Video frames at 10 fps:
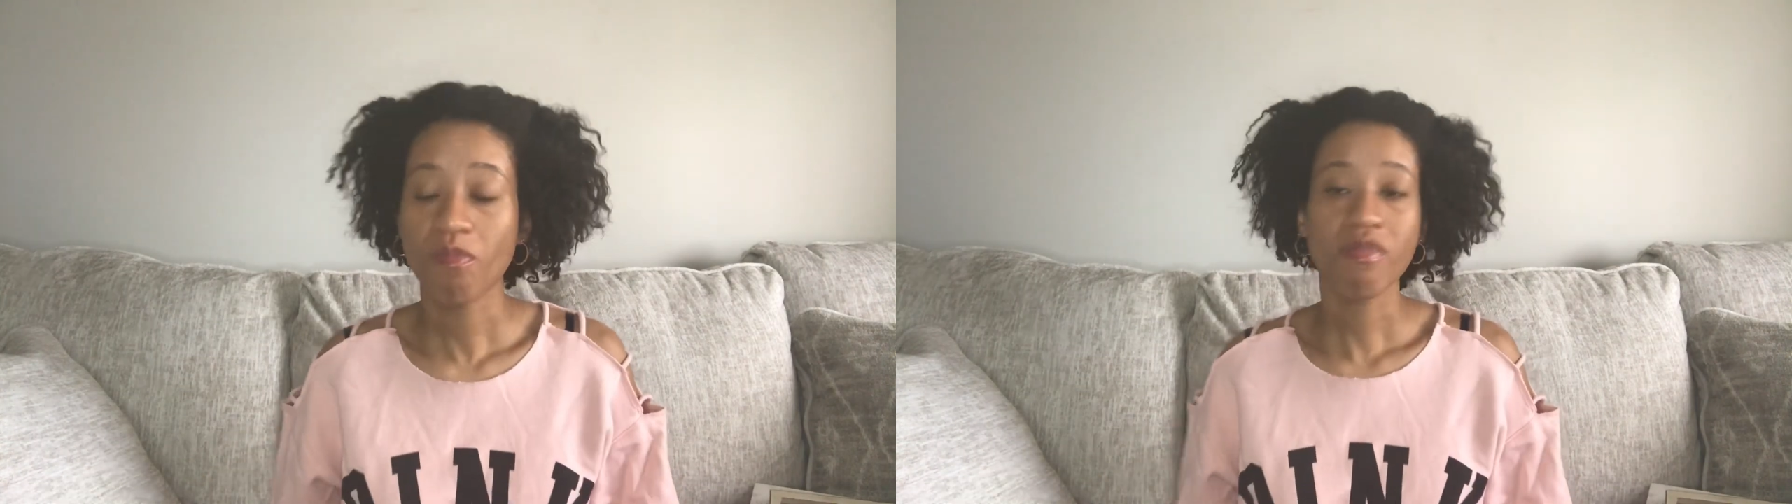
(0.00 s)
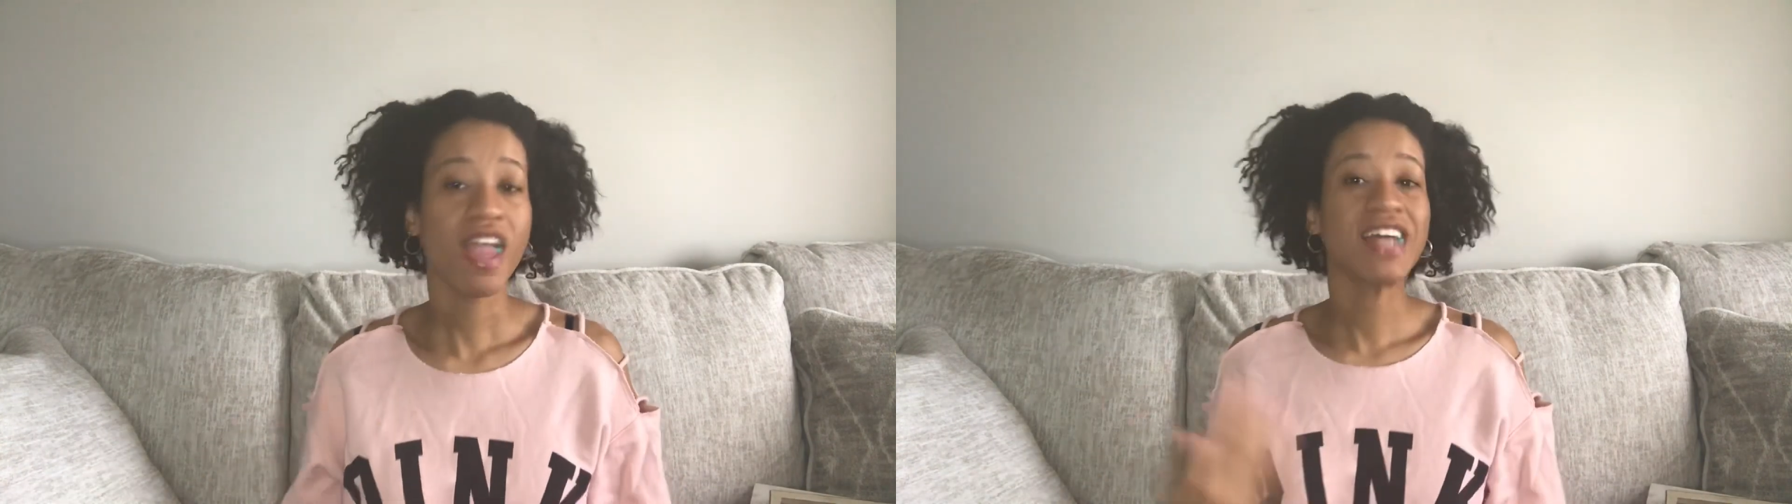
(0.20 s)

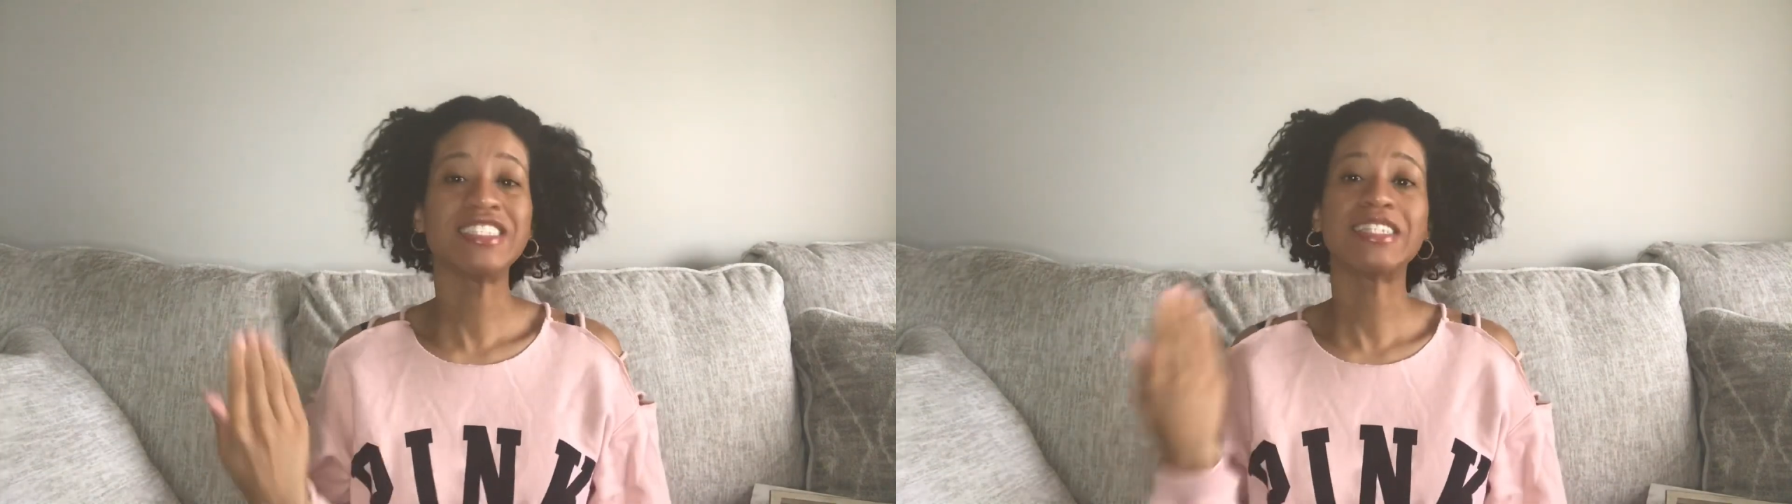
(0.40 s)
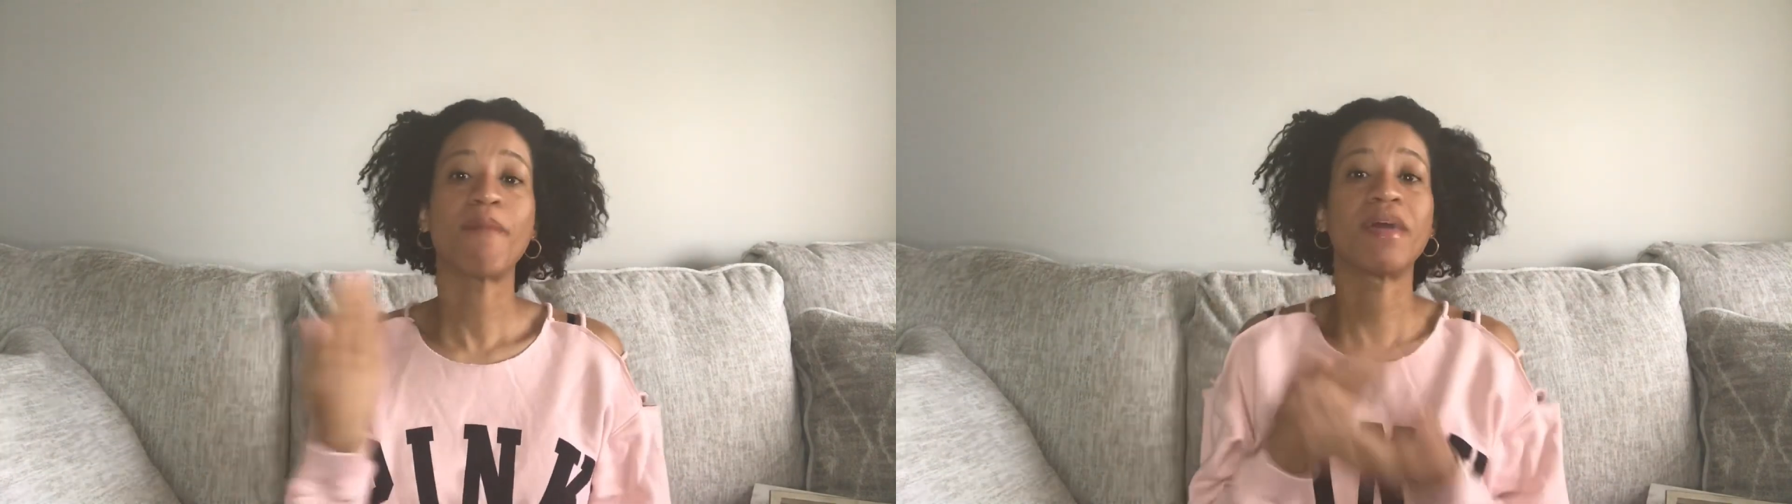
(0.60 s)
I need
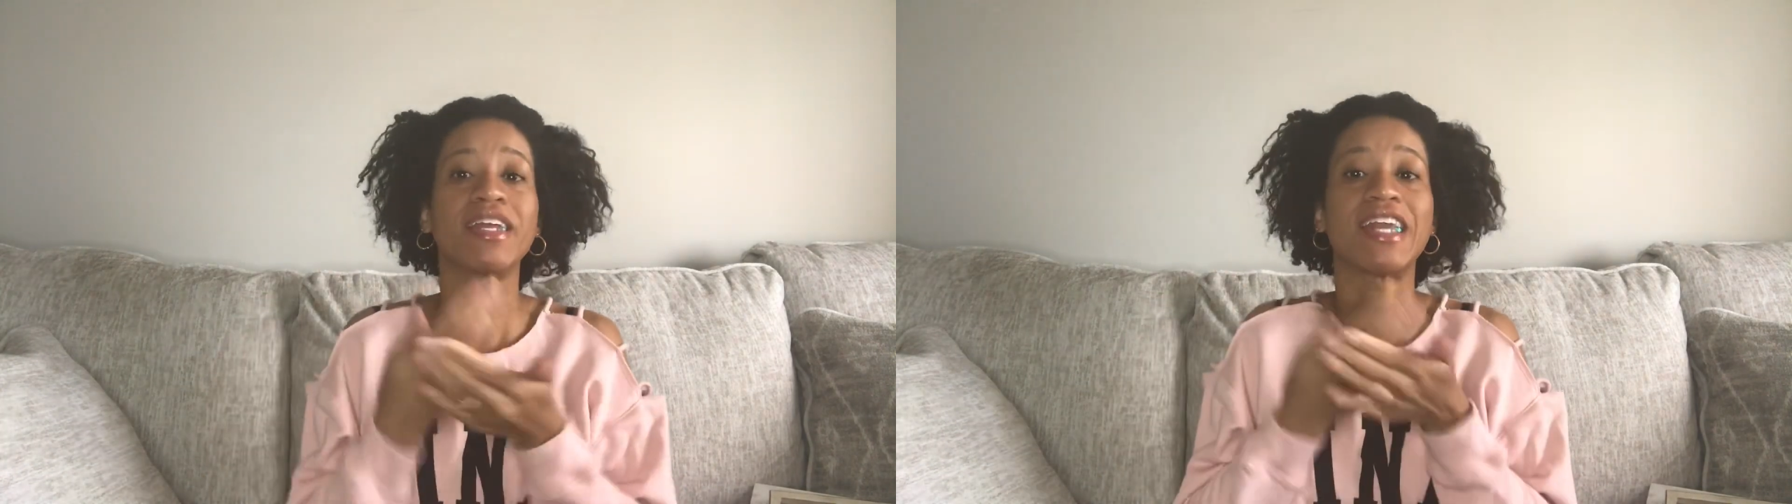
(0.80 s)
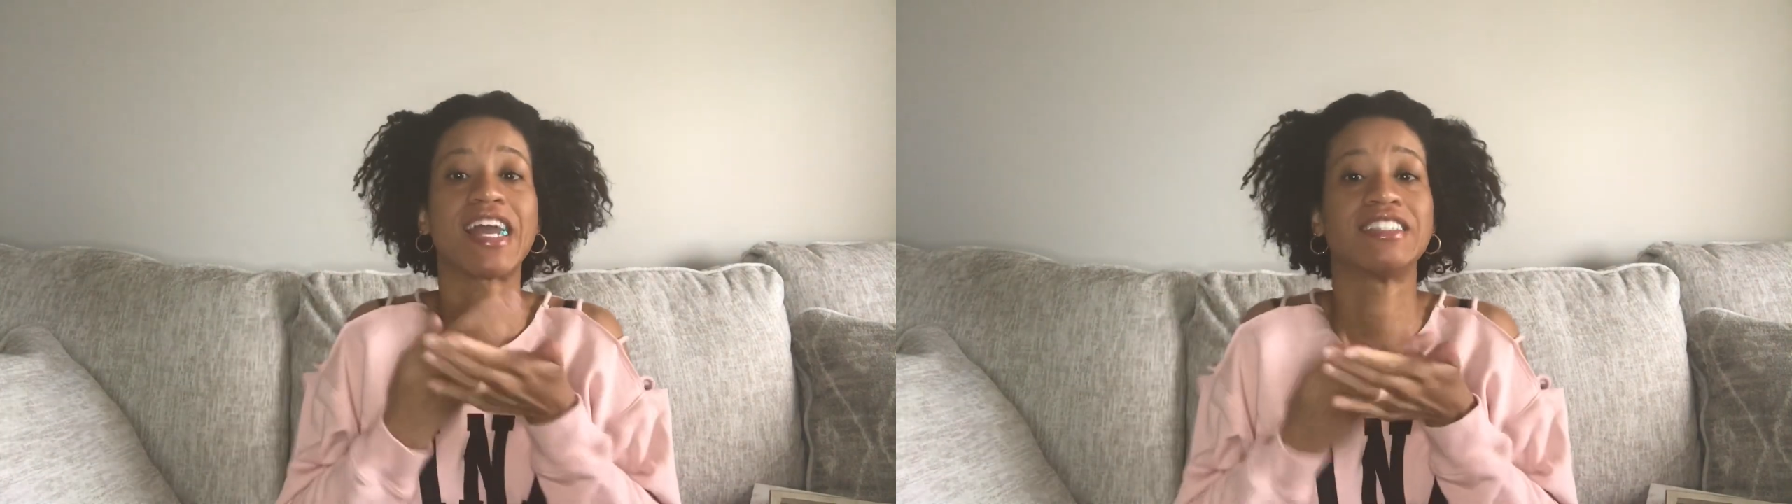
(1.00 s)
that money
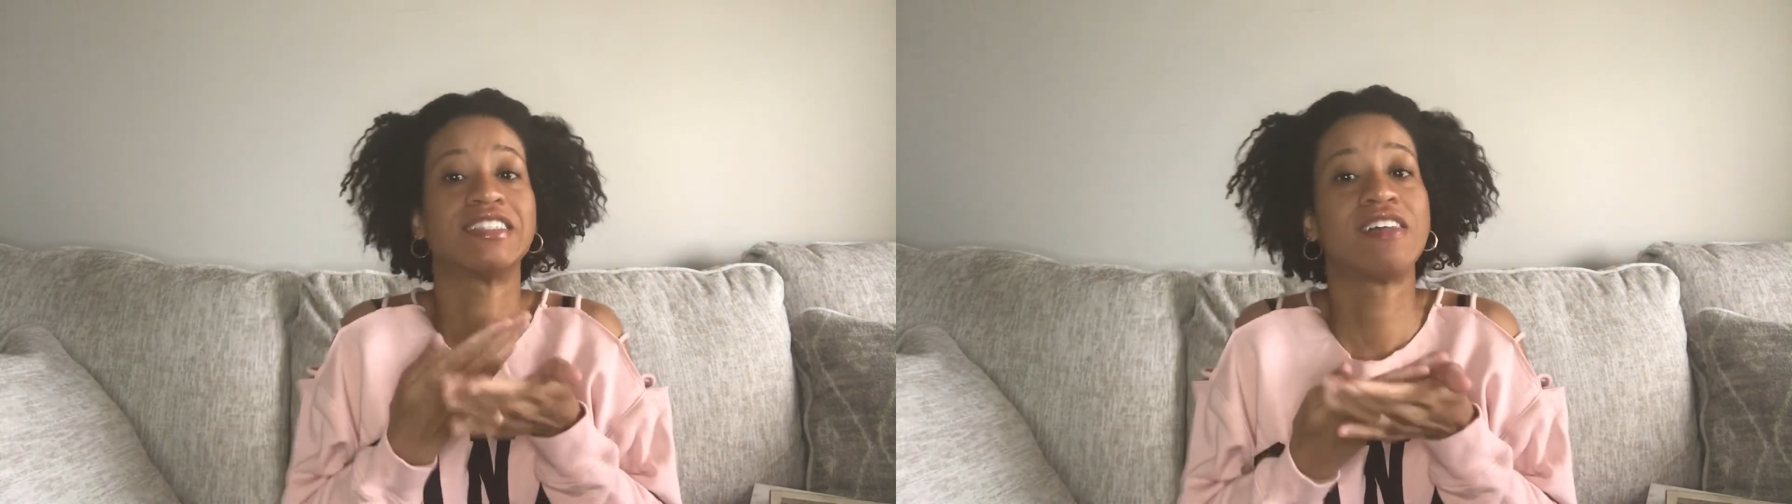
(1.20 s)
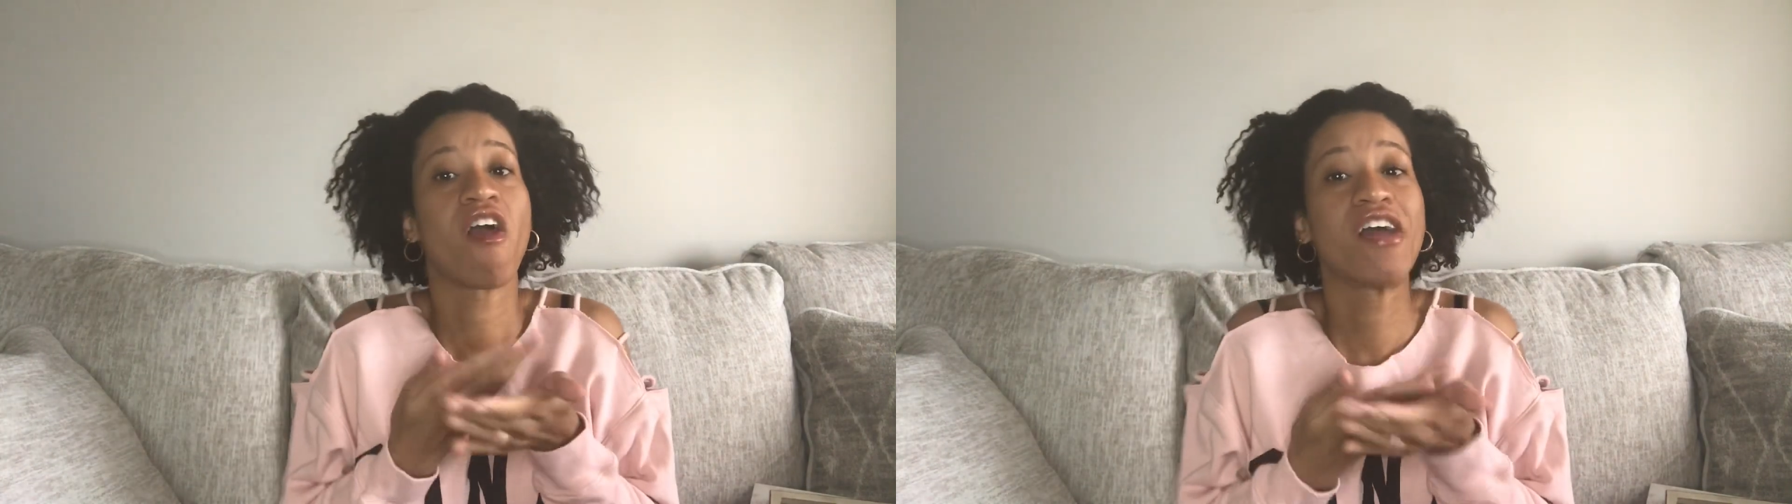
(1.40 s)
like
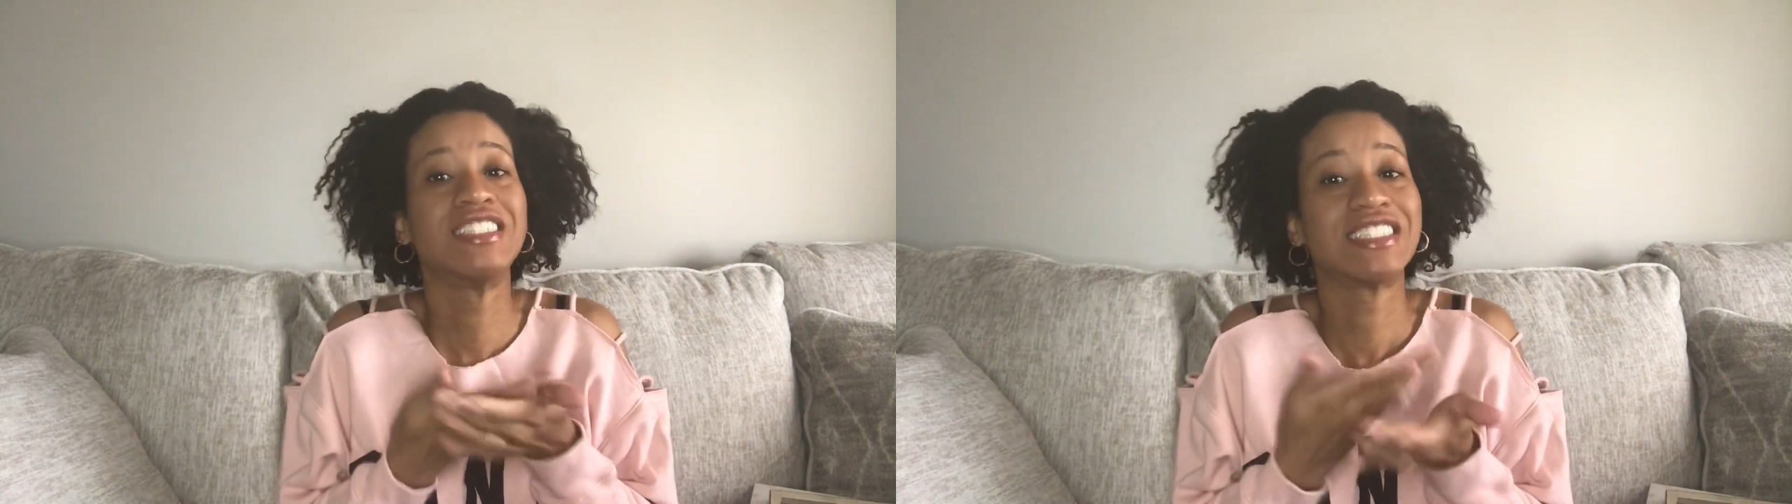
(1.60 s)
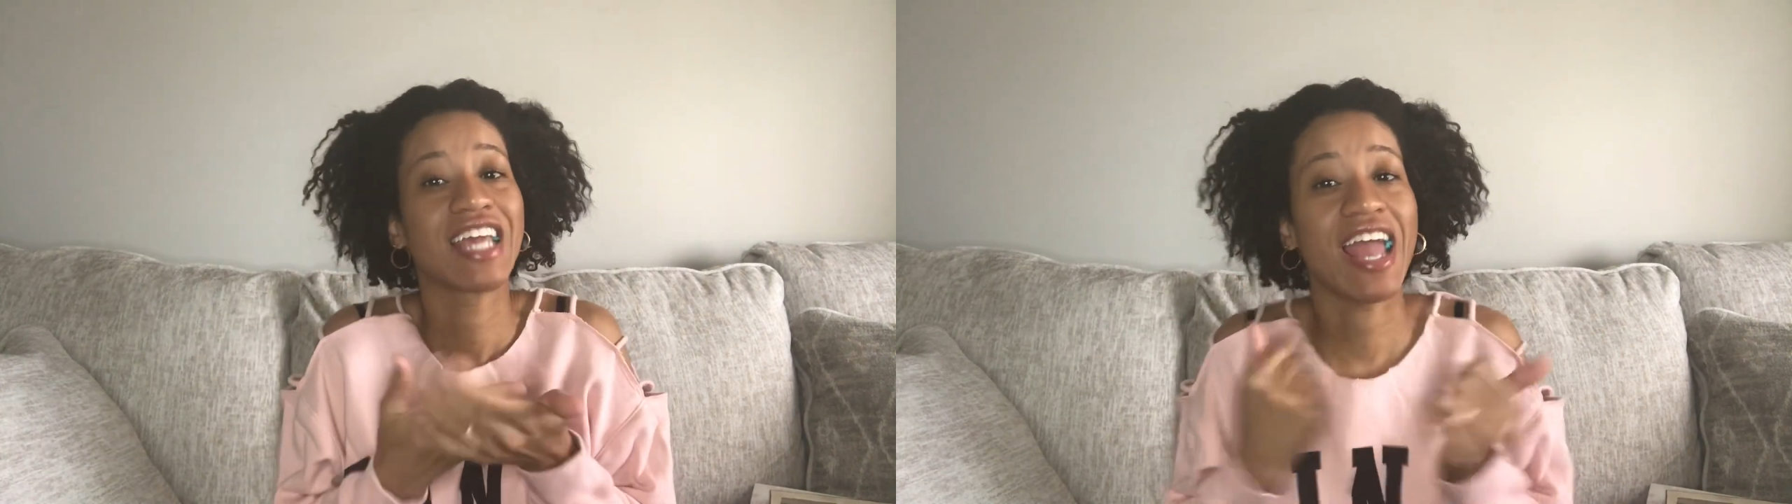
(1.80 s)

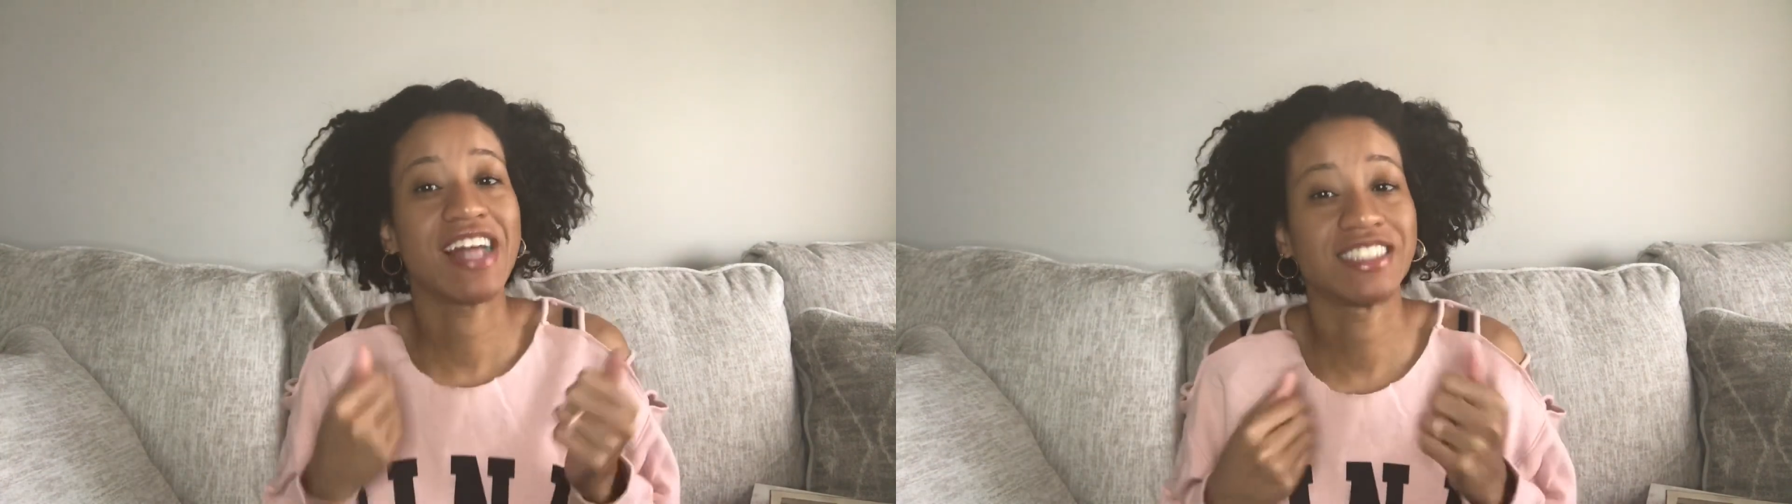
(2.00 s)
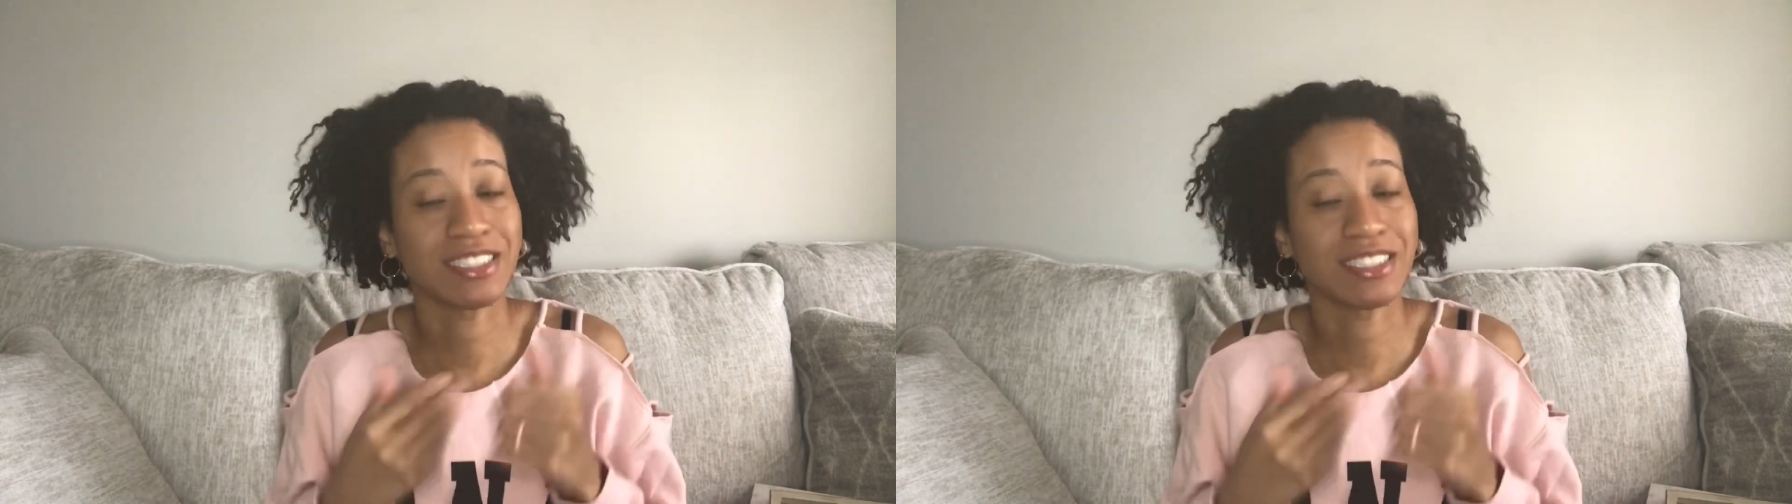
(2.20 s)
cash